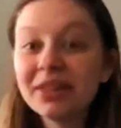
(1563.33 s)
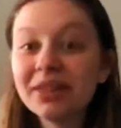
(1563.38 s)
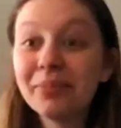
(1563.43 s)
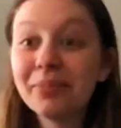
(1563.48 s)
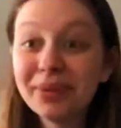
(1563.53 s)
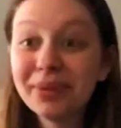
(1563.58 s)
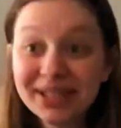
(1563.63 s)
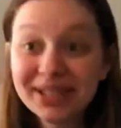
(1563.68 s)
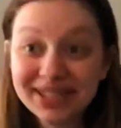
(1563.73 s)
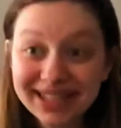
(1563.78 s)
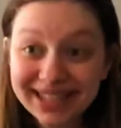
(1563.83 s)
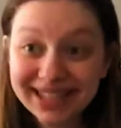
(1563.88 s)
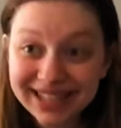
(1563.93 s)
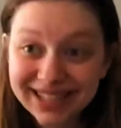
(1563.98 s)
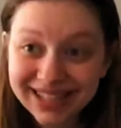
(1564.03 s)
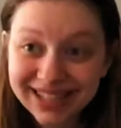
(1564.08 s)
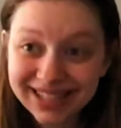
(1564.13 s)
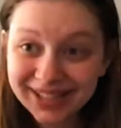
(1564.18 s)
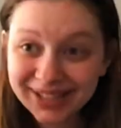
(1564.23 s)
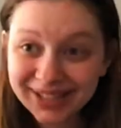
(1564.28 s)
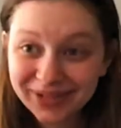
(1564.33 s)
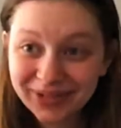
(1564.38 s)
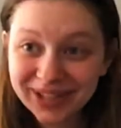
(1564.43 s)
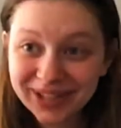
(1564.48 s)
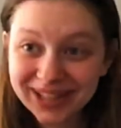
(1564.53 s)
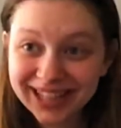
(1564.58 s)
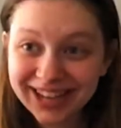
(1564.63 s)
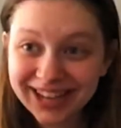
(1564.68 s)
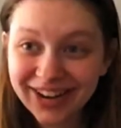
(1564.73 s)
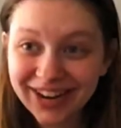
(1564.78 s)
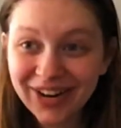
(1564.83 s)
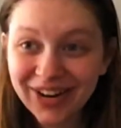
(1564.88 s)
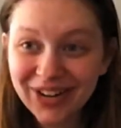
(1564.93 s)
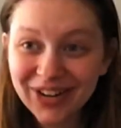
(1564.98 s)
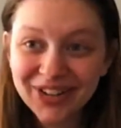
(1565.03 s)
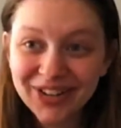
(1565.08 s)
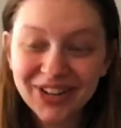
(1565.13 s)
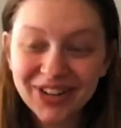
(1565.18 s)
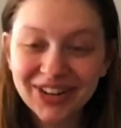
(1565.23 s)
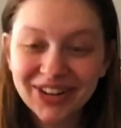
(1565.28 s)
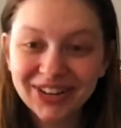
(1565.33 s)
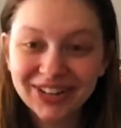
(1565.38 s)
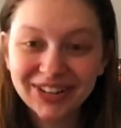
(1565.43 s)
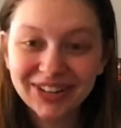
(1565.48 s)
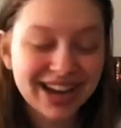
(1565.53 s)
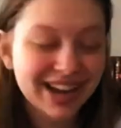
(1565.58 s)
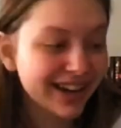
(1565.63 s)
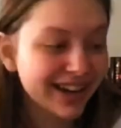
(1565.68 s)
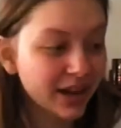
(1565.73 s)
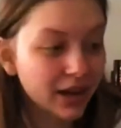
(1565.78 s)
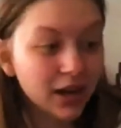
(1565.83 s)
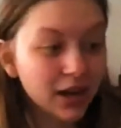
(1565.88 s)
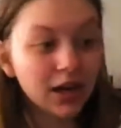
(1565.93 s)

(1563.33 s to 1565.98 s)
business is what they call are like,